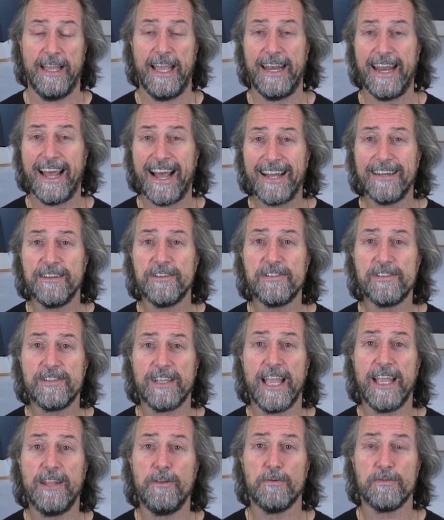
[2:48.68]
And
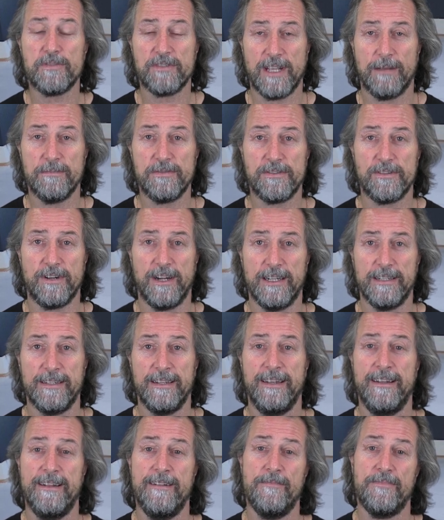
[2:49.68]
understand your substrate.
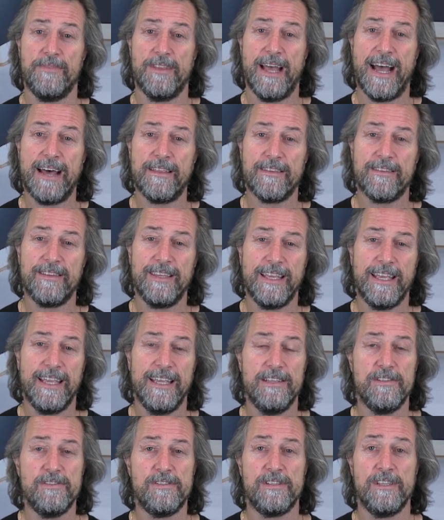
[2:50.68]
The other thing
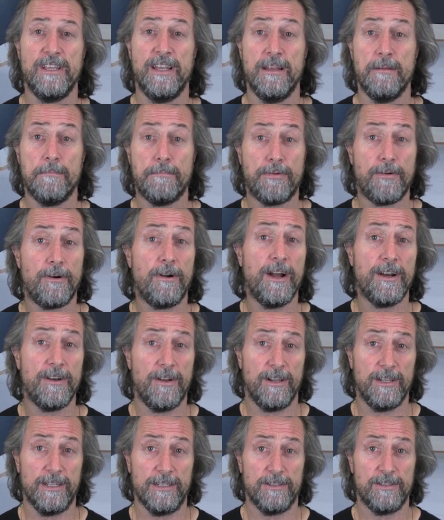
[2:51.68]
is prior
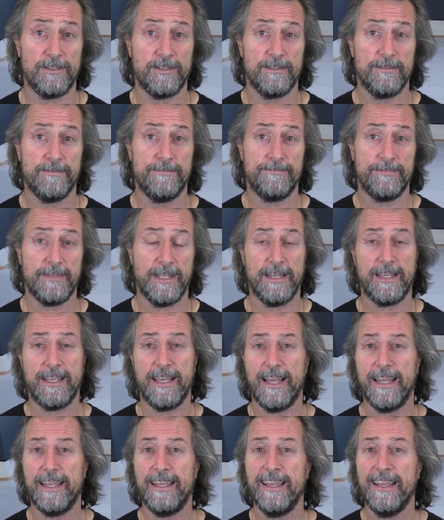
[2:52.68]
knowledge,
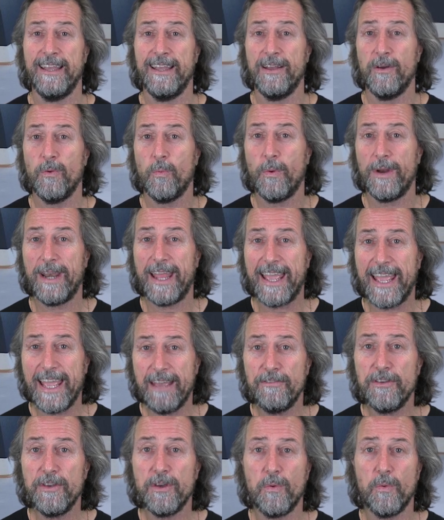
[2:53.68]
okay?
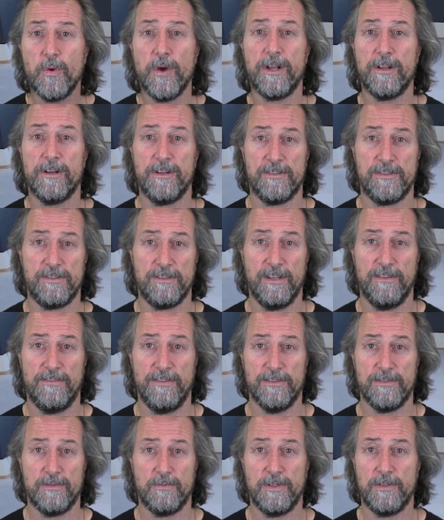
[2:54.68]
Whenever you're working on a
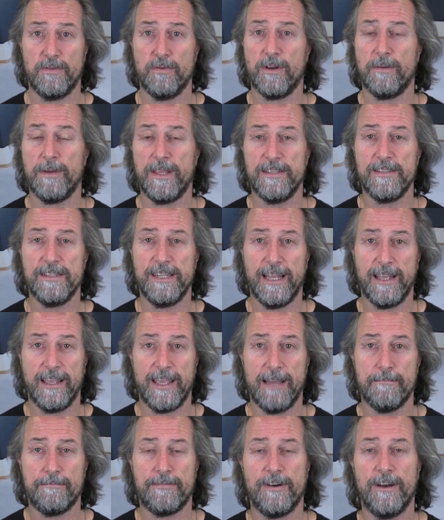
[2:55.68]
surface, we talk about this in our
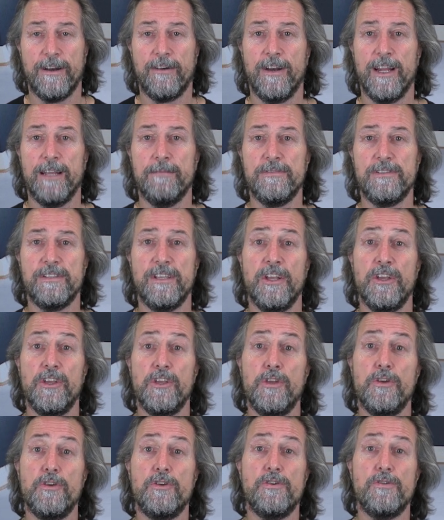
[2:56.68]
GAPP programs,
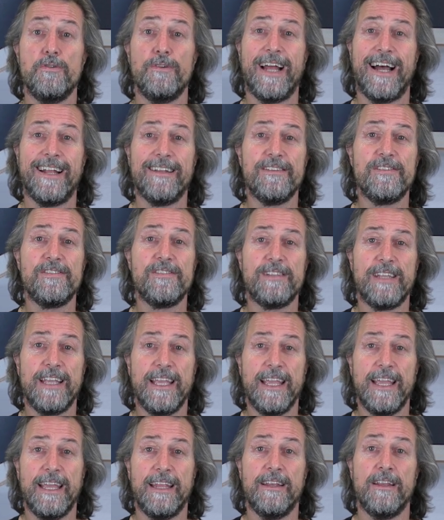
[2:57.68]
you should
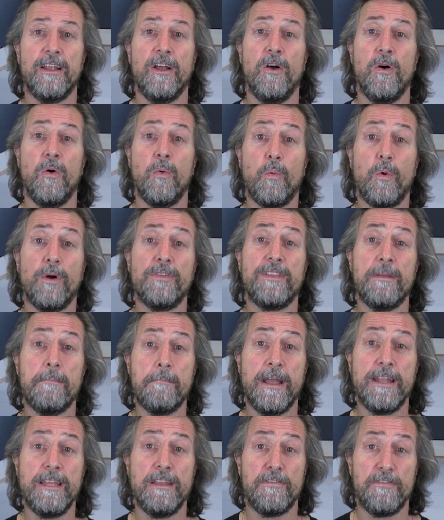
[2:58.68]
understand what the
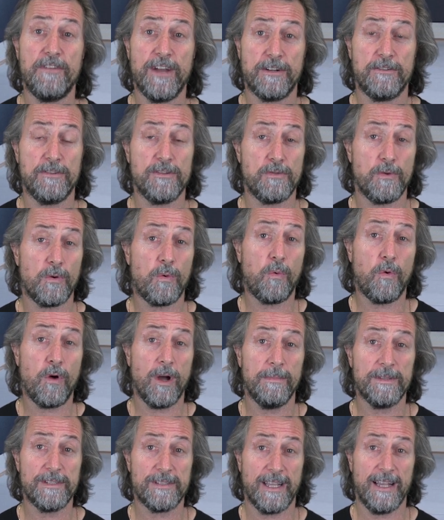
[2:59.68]
manufacturer's
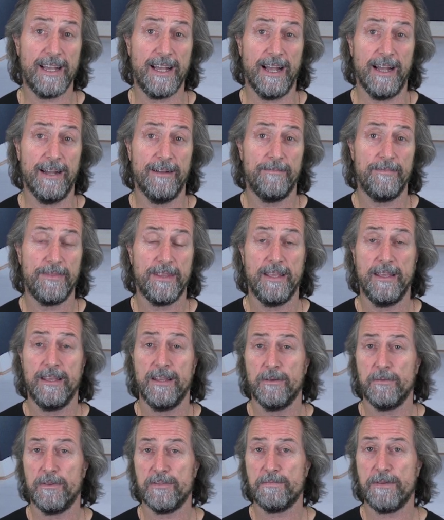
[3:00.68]
requirements are.
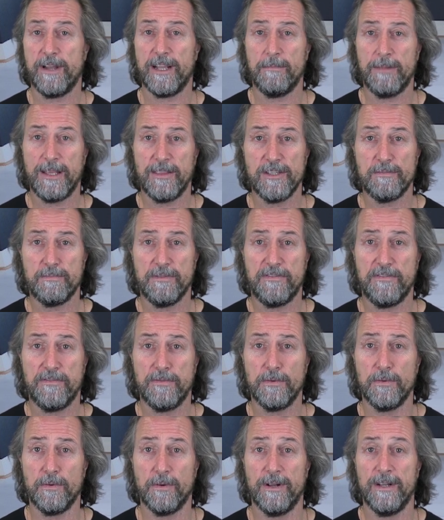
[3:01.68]
We've spoken about this
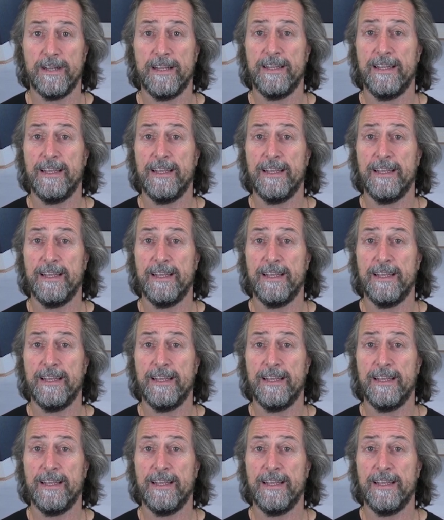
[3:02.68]
before.